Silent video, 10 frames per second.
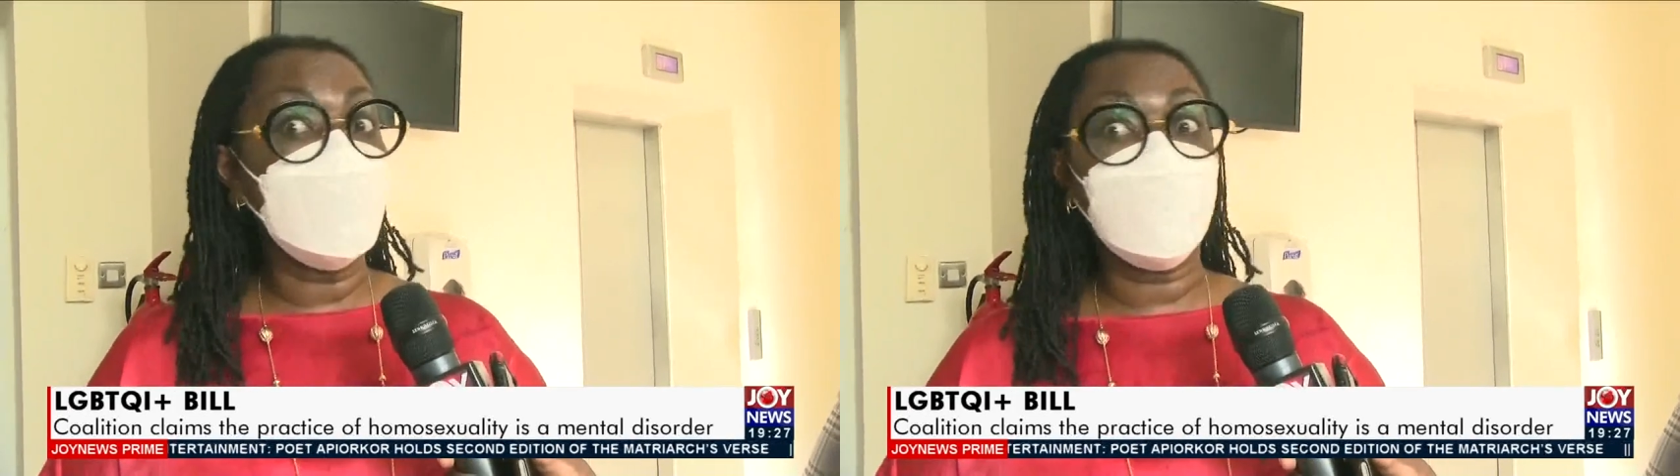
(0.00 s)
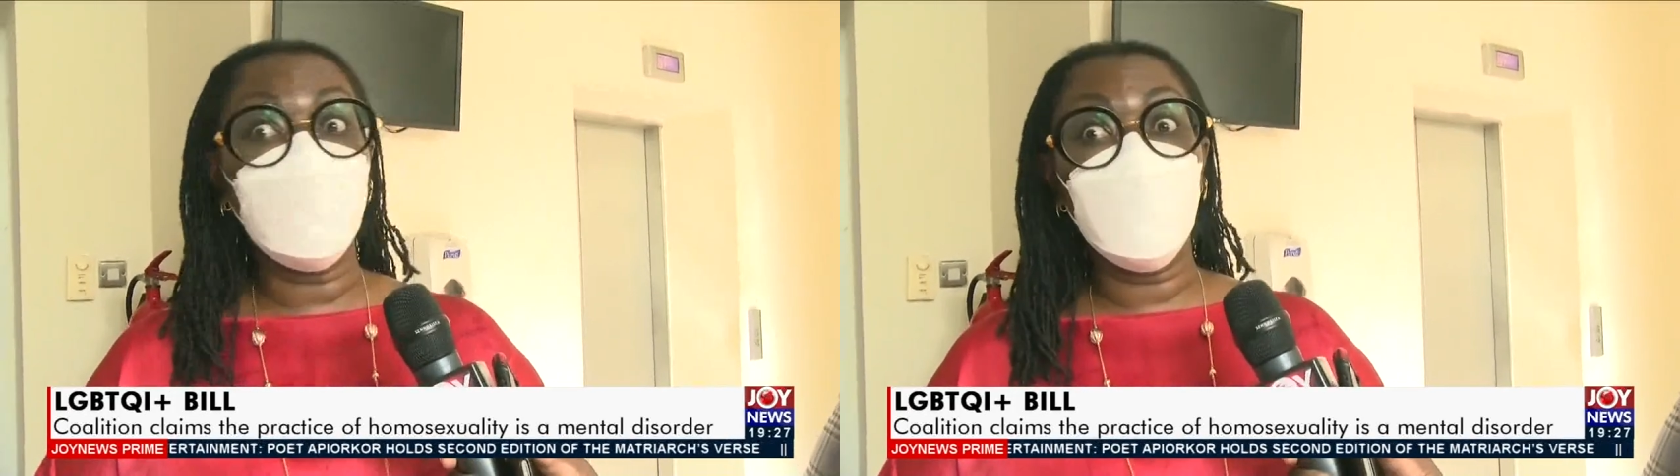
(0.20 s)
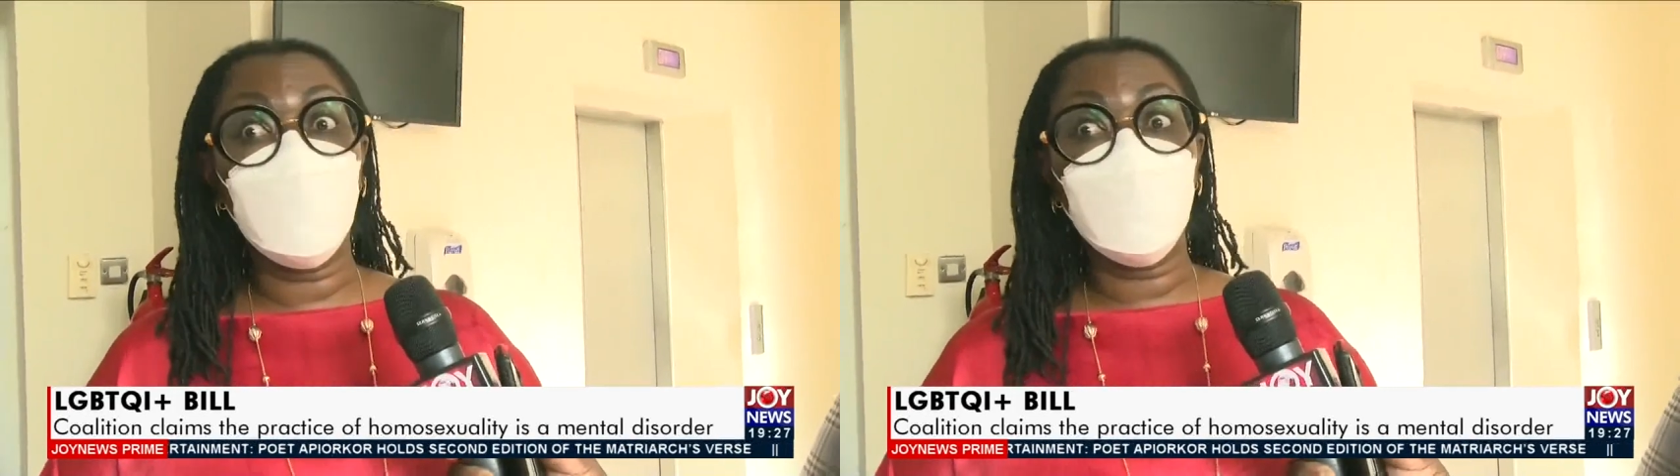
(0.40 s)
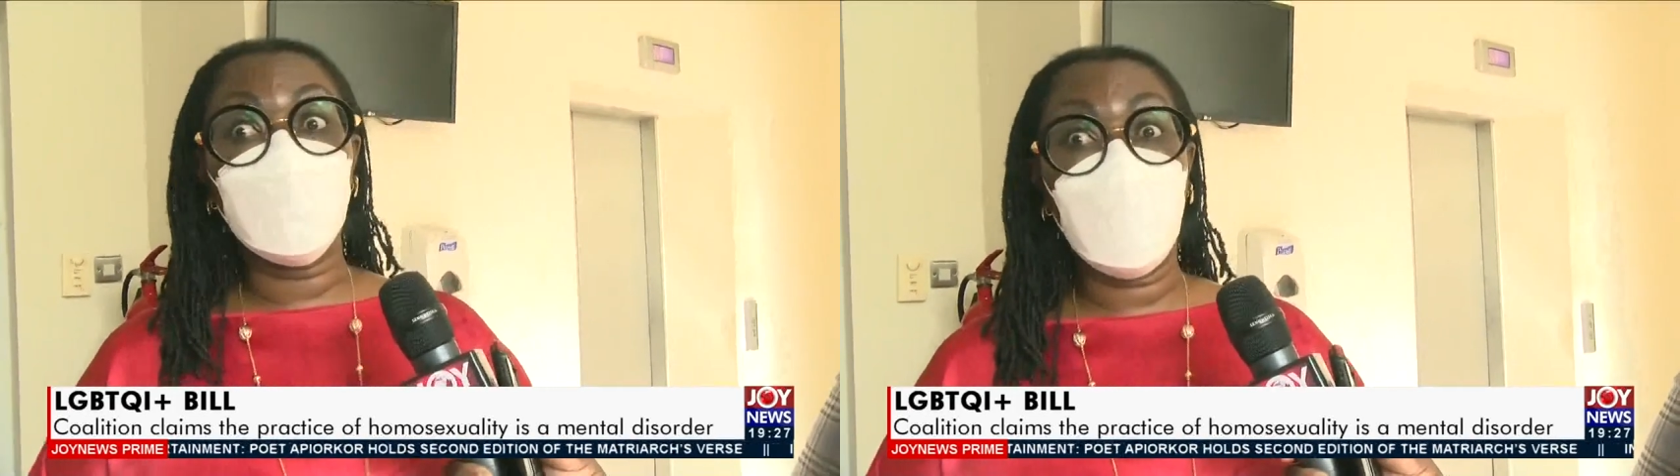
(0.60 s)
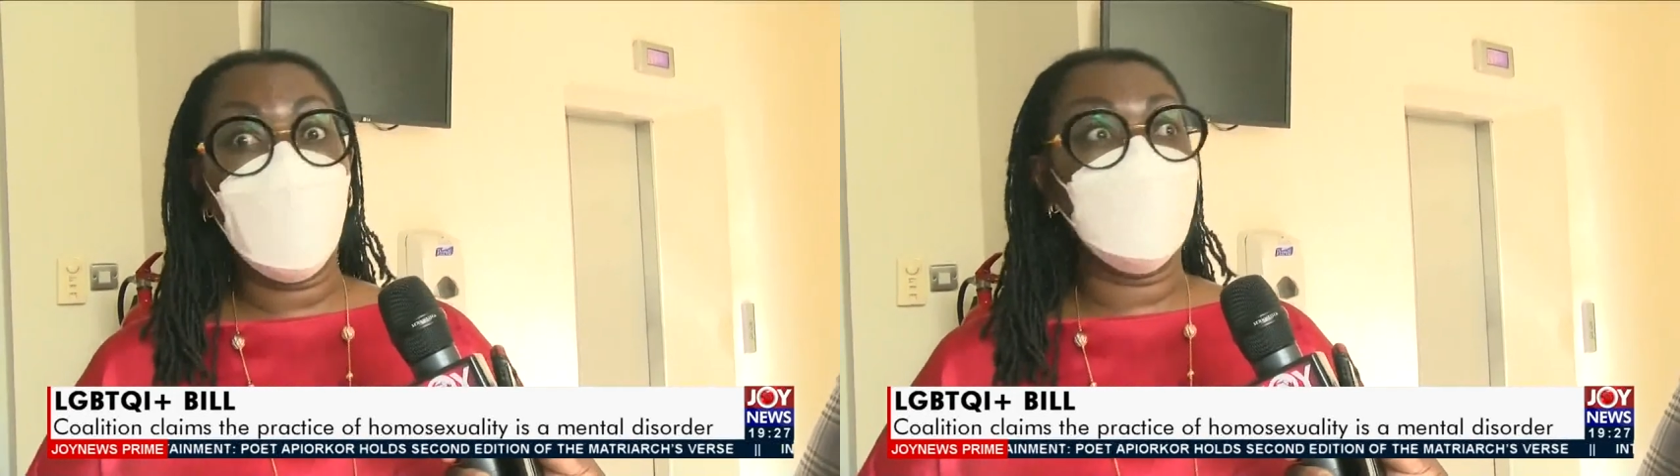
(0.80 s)
yes, if you're
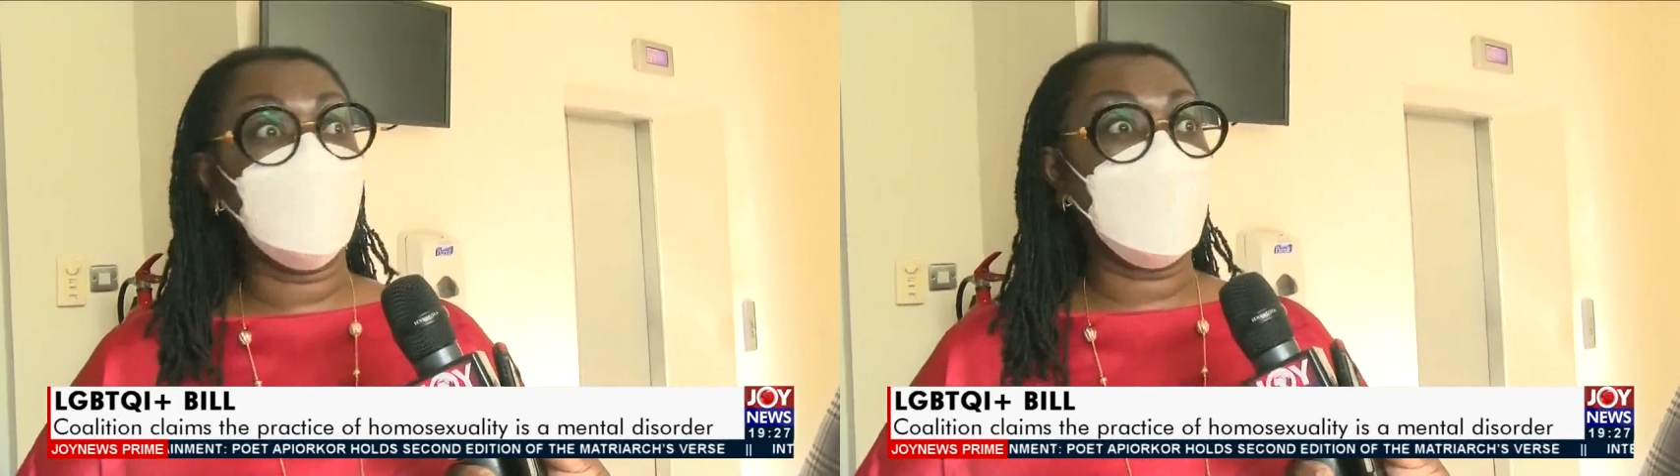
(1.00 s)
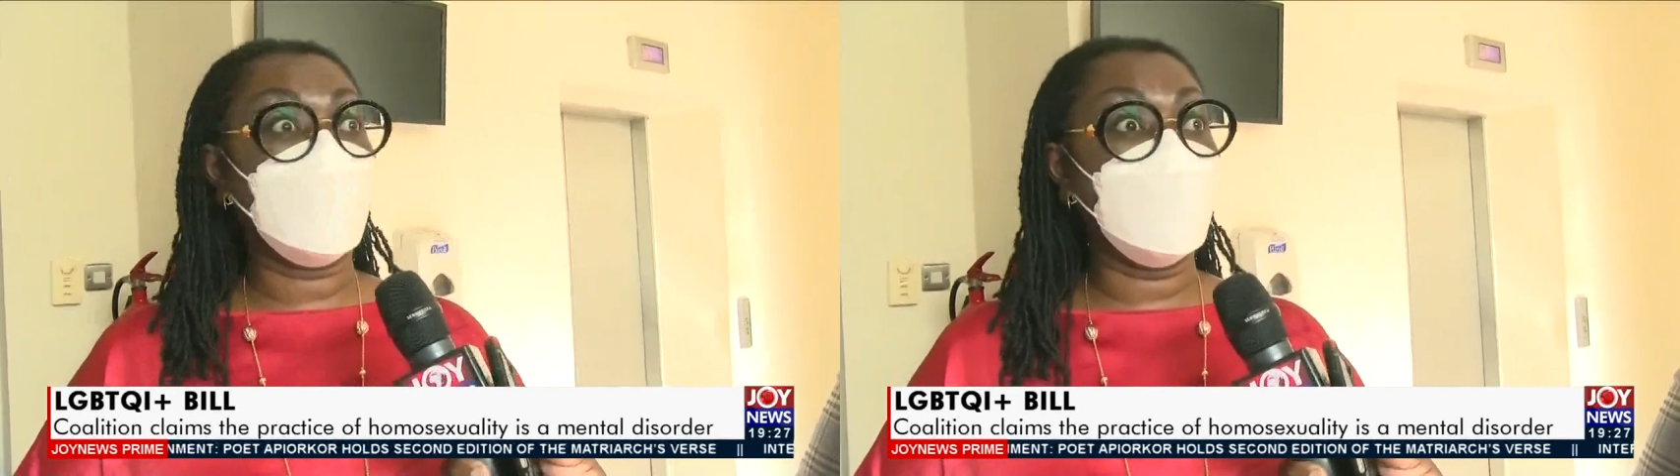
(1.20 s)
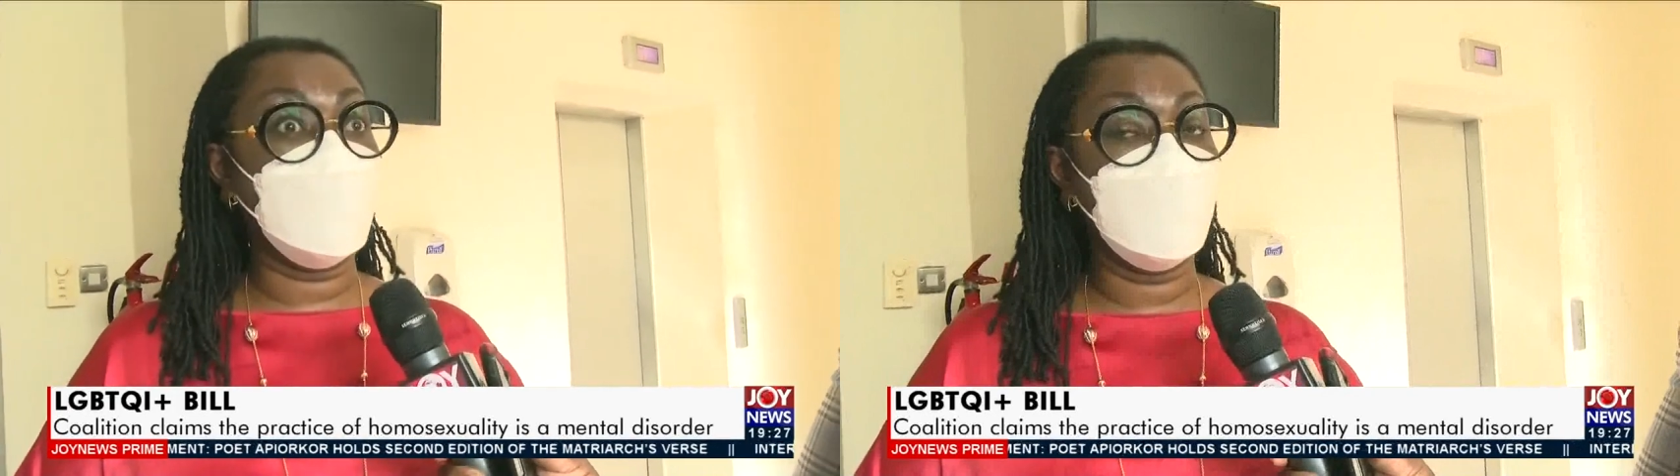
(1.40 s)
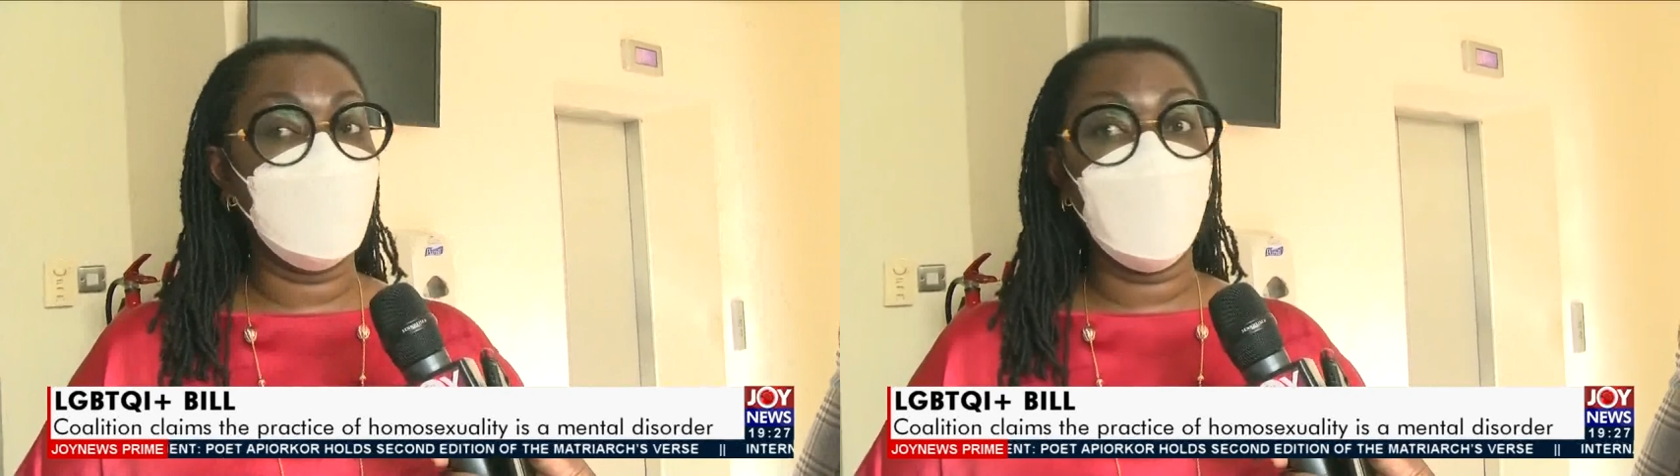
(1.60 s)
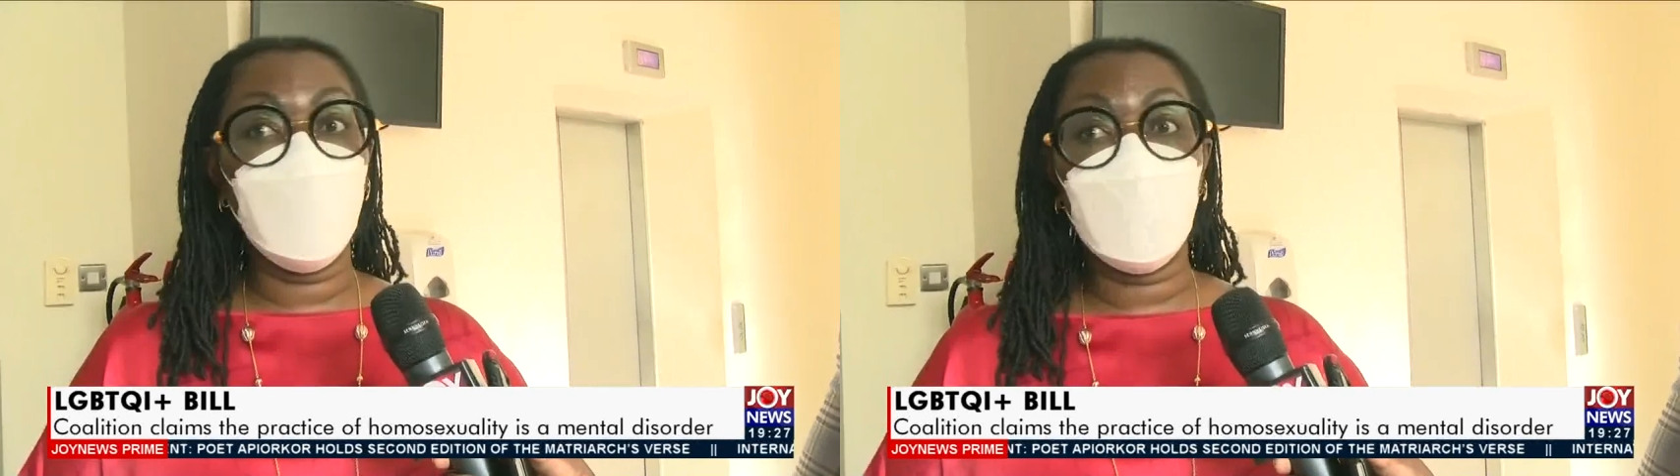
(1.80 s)
not
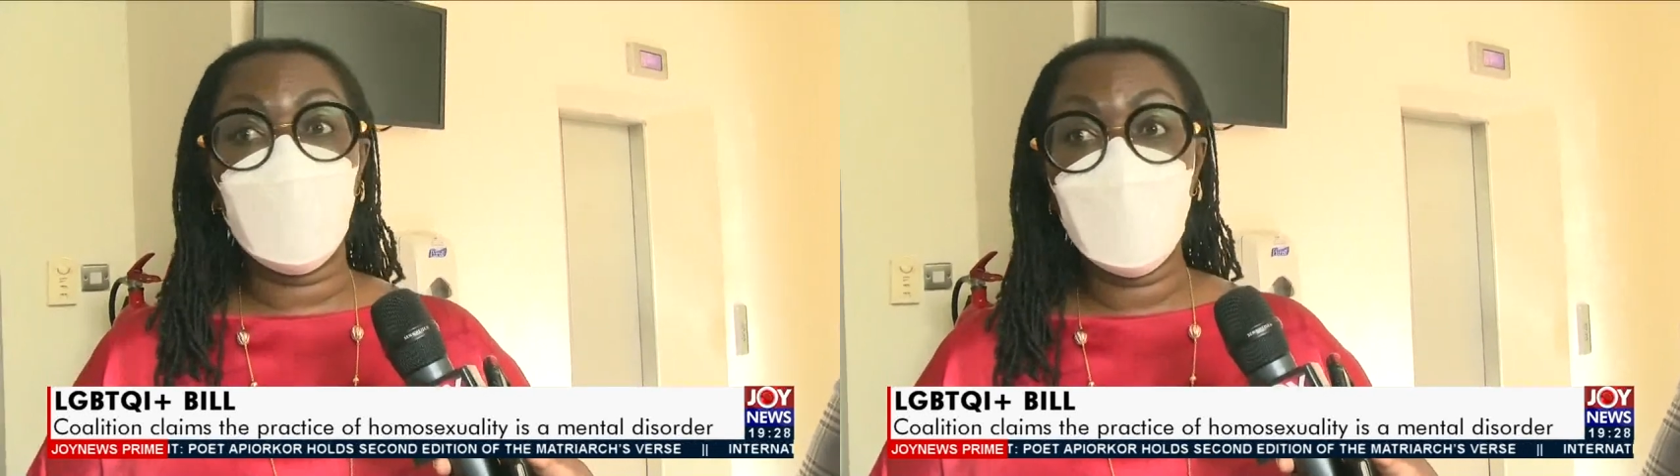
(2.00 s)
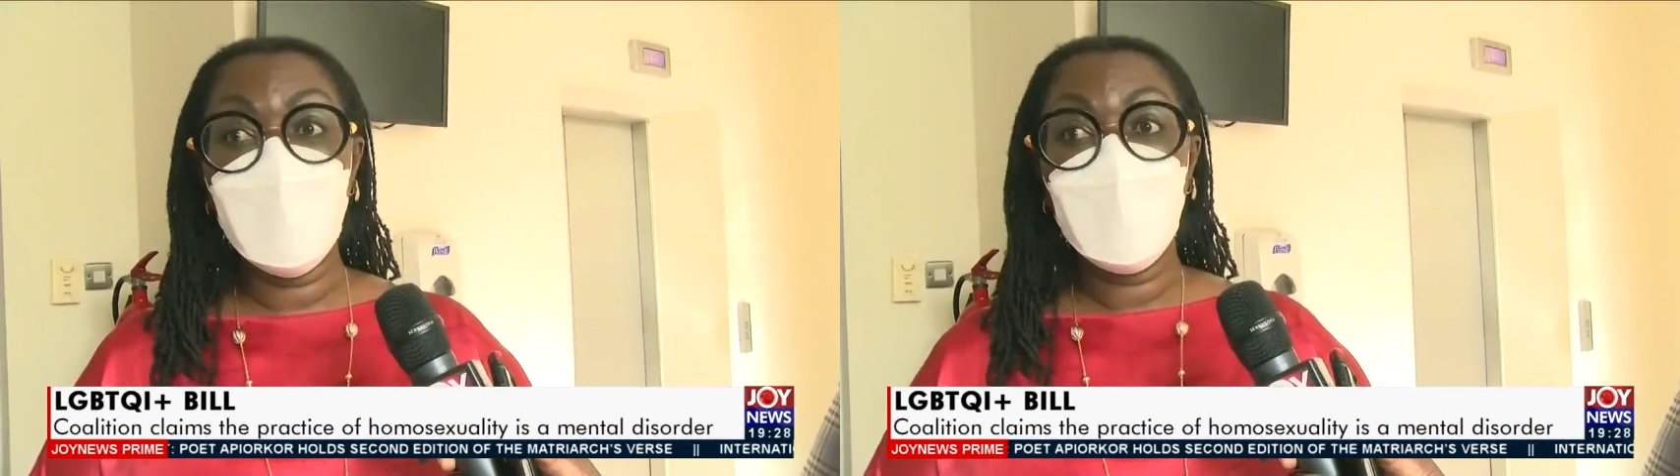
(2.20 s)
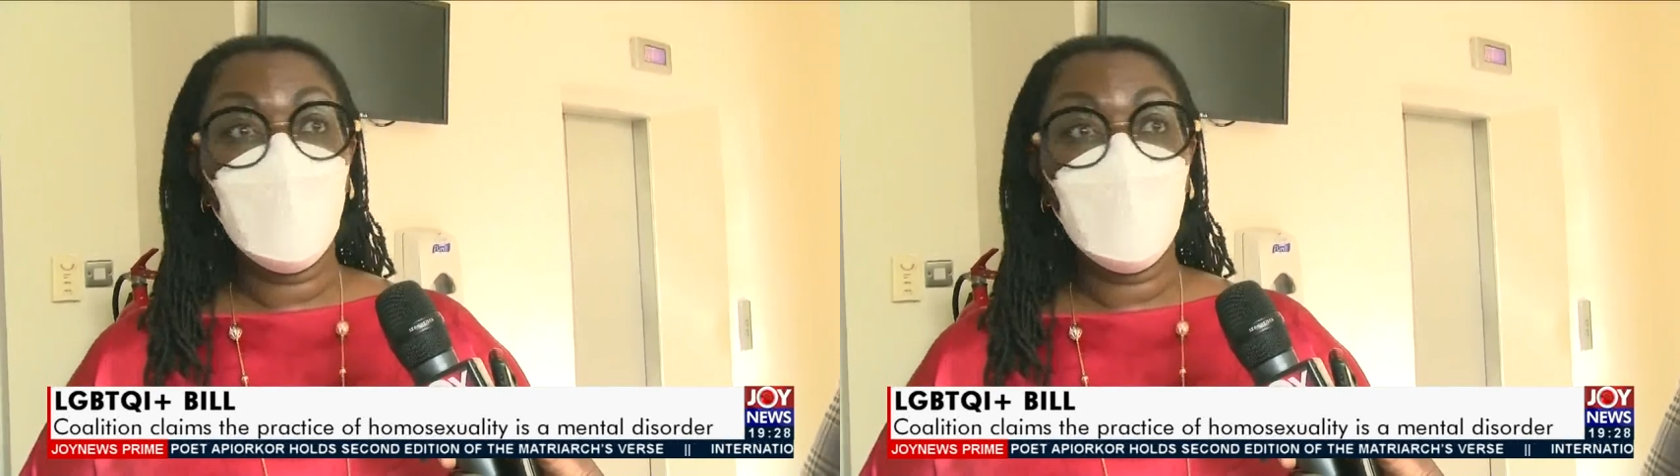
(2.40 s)
hardworking or